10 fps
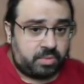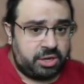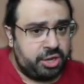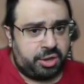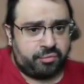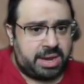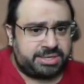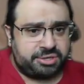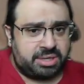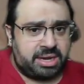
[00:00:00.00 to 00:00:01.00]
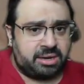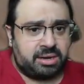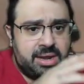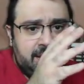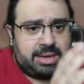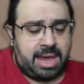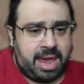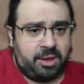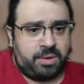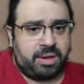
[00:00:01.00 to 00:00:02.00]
you can rest your leader, KO a